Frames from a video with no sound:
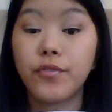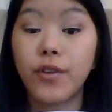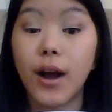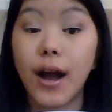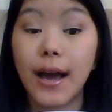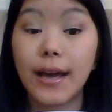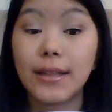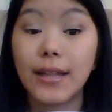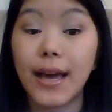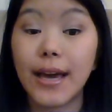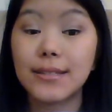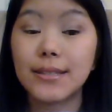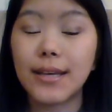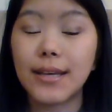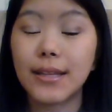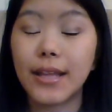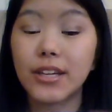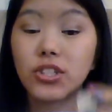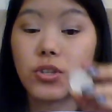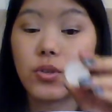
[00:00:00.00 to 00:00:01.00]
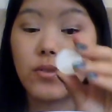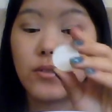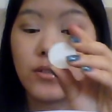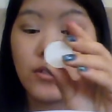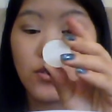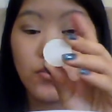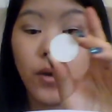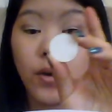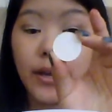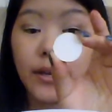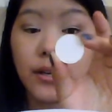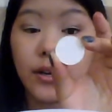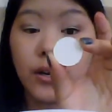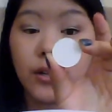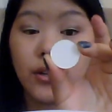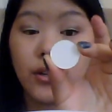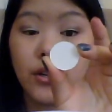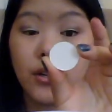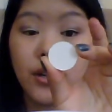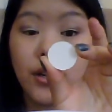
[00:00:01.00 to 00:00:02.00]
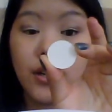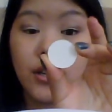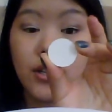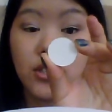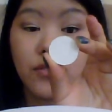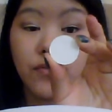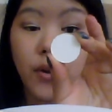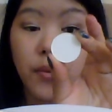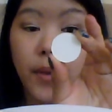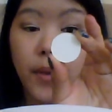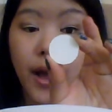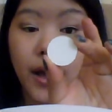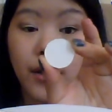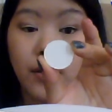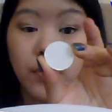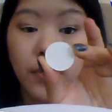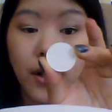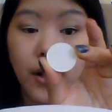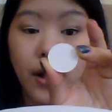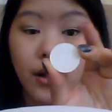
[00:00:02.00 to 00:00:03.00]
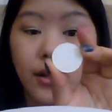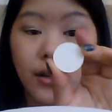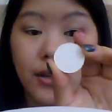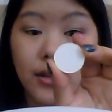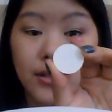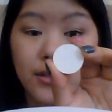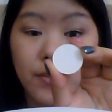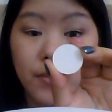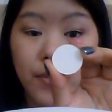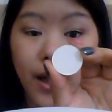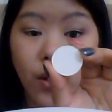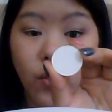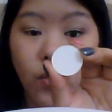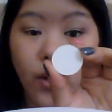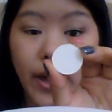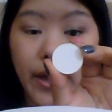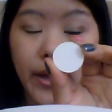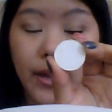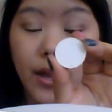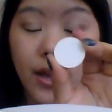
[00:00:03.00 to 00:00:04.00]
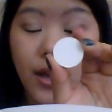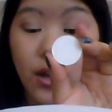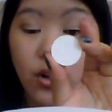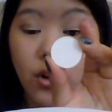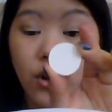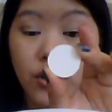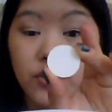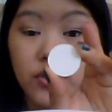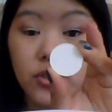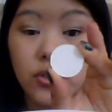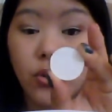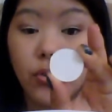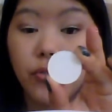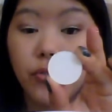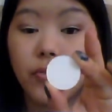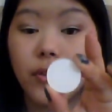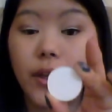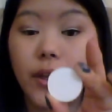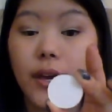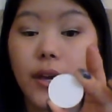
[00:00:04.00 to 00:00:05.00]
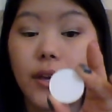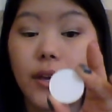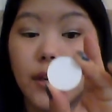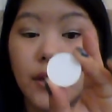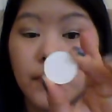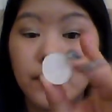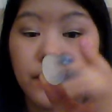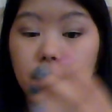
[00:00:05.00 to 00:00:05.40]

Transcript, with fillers: For highlights, I like to use this white color. It is from Annabelle and it's a matte white called Snowflake